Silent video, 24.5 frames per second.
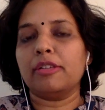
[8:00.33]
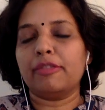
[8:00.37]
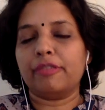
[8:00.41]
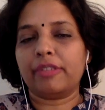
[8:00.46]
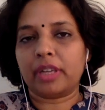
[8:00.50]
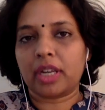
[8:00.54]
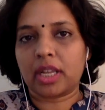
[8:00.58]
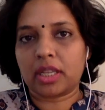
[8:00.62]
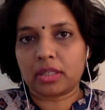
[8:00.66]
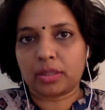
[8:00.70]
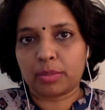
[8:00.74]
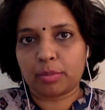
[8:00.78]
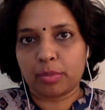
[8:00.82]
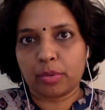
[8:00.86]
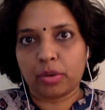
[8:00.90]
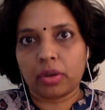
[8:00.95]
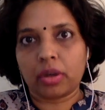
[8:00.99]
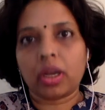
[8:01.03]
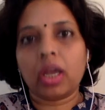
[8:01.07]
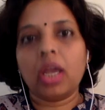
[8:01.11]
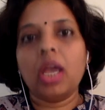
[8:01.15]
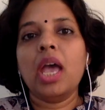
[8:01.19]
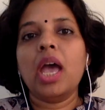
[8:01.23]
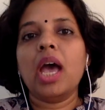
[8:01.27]
finance
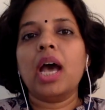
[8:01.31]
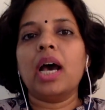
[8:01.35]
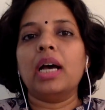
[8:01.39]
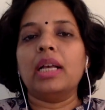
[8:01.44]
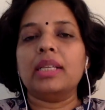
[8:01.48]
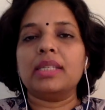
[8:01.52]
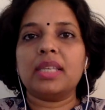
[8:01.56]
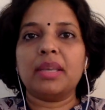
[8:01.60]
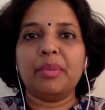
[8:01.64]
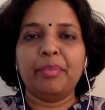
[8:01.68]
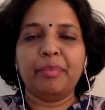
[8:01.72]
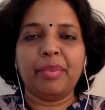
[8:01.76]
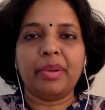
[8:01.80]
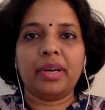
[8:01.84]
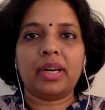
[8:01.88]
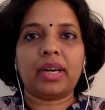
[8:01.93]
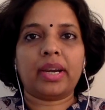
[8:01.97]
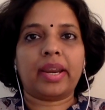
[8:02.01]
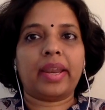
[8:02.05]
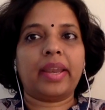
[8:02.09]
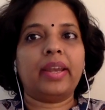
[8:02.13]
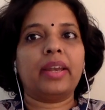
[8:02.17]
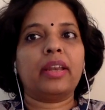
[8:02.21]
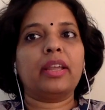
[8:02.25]
book, a simple
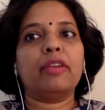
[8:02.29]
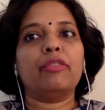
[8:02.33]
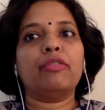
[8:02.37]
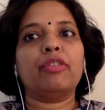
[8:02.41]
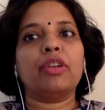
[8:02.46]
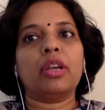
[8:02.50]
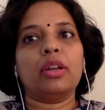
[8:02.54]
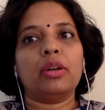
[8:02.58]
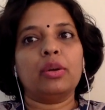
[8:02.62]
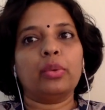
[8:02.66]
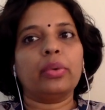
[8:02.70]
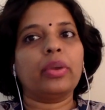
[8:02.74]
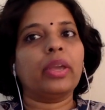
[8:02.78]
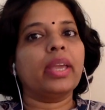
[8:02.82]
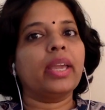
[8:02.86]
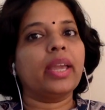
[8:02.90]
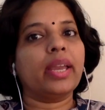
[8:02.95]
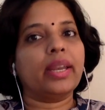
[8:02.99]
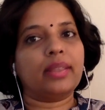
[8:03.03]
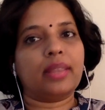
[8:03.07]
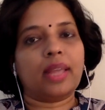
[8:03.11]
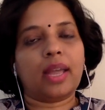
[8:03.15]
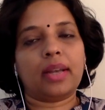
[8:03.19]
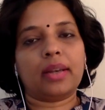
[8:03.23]
read if you are looking
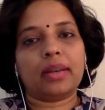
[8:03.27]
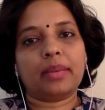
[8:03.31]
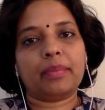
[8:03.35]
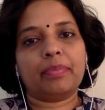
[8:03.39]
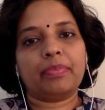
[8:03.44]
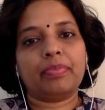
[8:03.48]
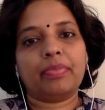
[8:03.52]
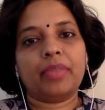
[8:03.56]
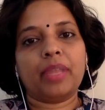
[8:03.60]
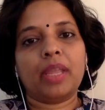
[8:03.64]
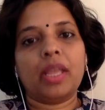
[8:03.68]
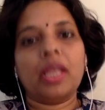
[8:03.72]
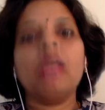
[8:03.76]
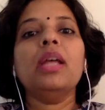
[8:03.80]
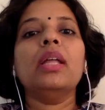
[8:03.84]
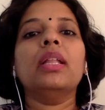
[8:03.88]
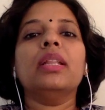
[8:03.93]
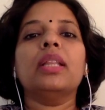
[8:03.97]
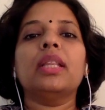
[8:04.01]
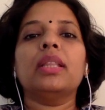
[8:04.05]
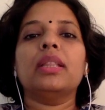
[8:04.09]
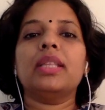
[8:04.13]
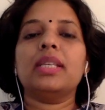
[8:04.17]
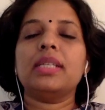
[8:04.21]
at that.
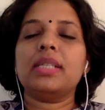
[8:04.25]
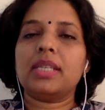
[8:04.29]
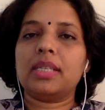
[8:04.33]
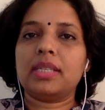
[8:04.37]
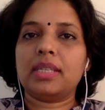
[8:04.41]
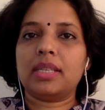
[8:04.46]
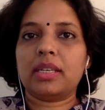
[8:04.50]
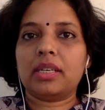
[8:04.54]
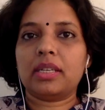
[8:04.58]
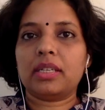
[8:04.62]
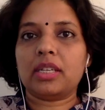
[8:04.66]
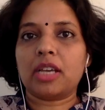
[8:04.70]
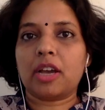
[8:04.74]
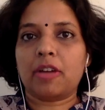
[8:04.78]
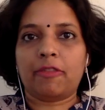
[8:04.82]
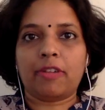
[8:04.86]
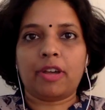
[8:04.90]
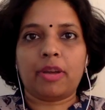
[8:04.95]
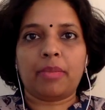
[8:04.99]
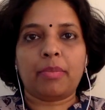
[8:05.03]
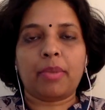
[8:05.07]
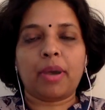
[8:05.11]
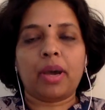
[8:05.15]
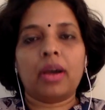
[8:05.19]
This is Sirisha
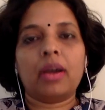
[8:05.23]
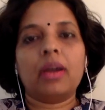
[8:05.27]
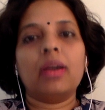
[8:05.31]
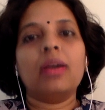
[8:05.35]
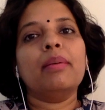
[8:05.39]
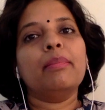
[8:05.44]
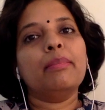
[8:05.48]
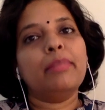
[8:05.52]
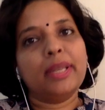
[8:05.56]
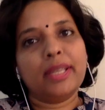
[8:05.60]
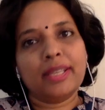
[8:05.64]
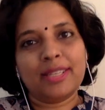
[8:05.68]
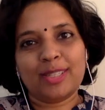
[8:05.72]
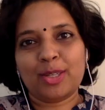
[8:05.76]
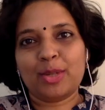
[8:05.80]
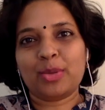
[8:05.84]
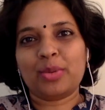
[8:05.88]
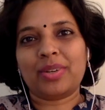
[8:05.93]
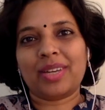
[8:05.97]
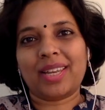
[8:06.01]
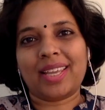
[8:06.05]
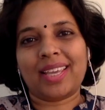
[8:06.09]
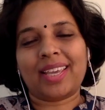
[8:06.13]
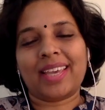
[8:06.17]
Varma. Please do
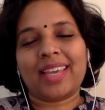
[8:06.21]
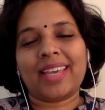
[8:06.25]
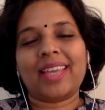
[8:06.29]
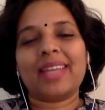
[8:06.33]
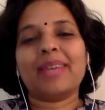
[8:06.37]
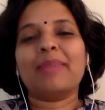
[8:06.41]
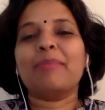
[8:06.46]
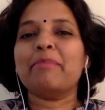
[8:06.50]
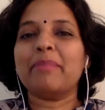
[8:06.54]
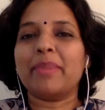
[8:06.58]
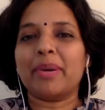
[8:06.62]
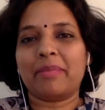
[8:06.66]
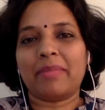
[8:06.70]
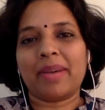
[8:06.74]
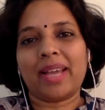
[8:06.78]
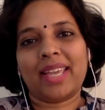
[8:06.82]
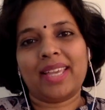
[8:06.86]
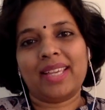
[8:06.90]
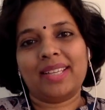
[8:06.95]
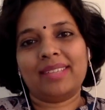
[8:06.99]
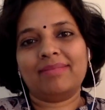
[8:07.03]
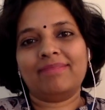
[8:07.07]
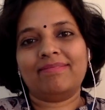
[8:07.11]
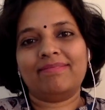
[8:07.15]
take care. Bye-bye.